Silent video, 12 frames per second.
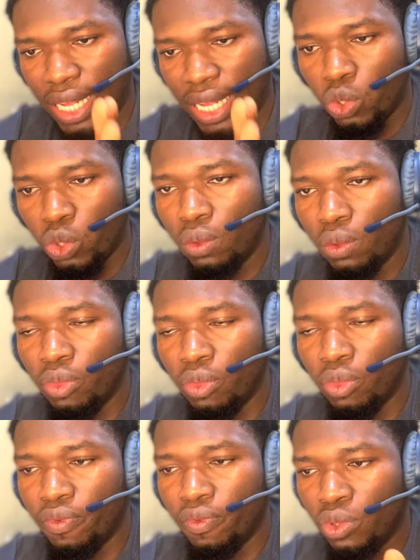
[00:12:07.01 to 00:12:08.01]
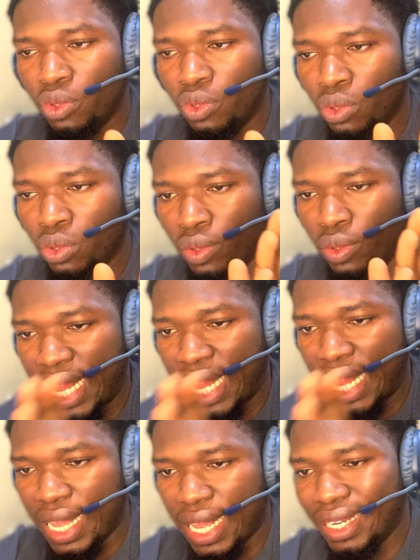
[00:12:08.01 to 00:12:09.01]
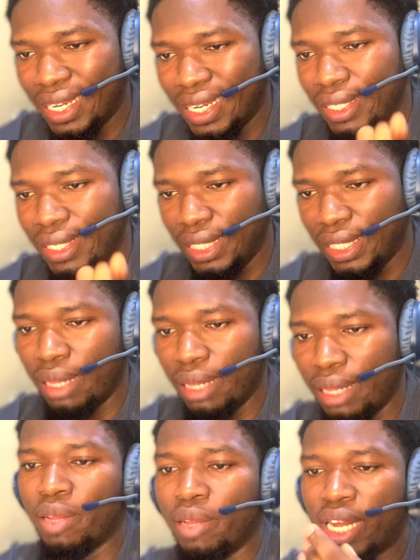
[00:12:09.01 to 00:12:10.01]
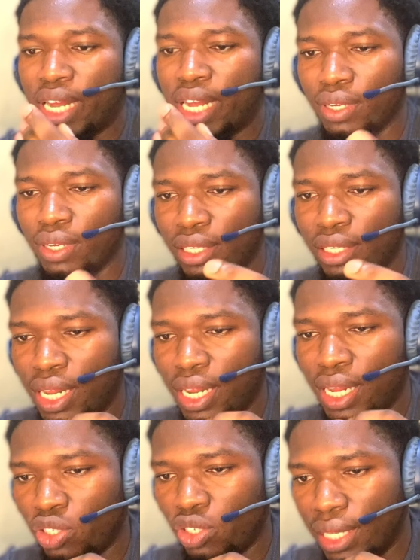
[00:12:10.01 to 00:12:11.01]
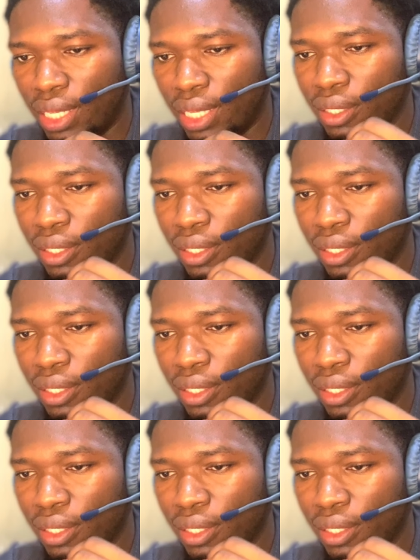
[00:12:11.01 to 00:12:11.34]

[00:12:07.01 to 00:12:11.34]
We should move to dark, then system, then back to light. So let's try it.